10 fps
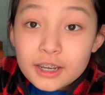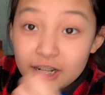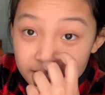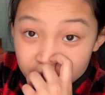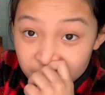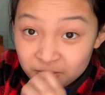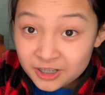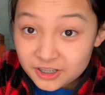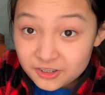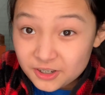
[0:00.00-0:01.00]
And if you're
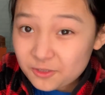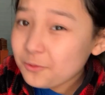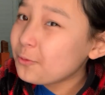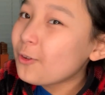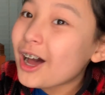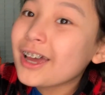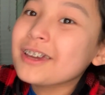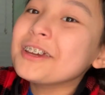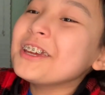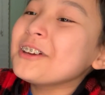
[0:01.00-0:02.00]
wondering
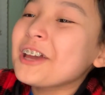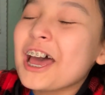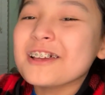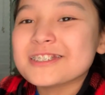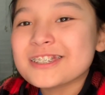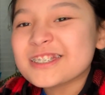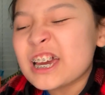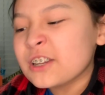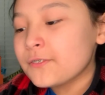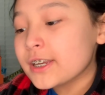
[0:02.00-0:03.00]
why he has this
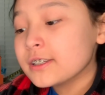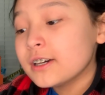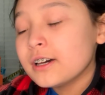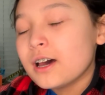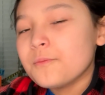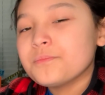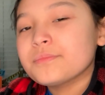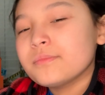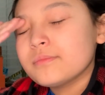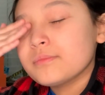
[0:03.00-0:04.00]
sound effect,
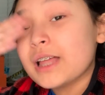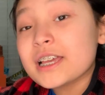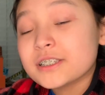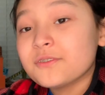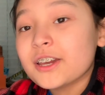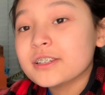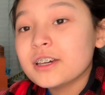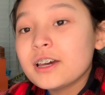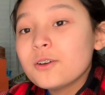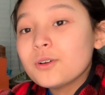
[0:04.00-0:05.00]
blast effect,
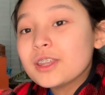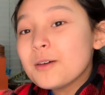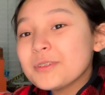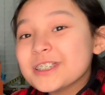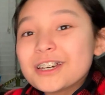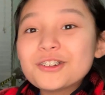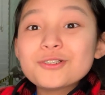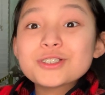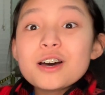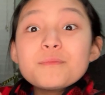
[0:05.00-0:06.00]
well, let me tell
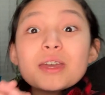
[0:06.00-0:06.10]
you some